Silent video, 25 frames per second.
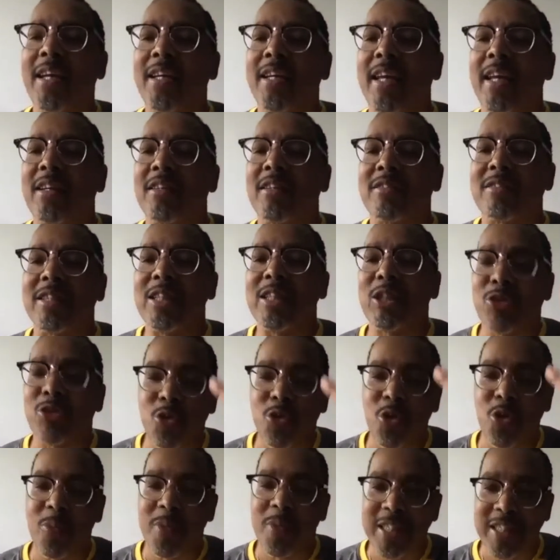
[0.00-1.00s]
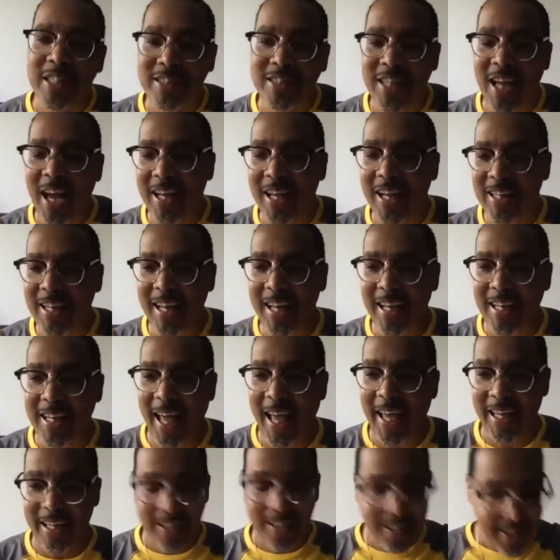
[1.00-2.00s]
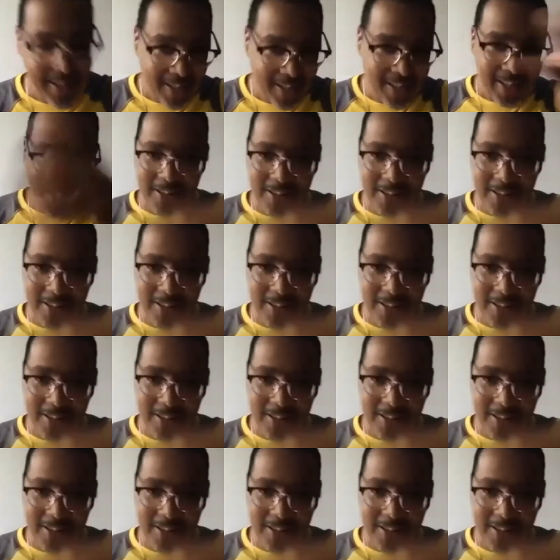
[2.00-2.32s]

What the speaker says: they could see through him, and he shined like light.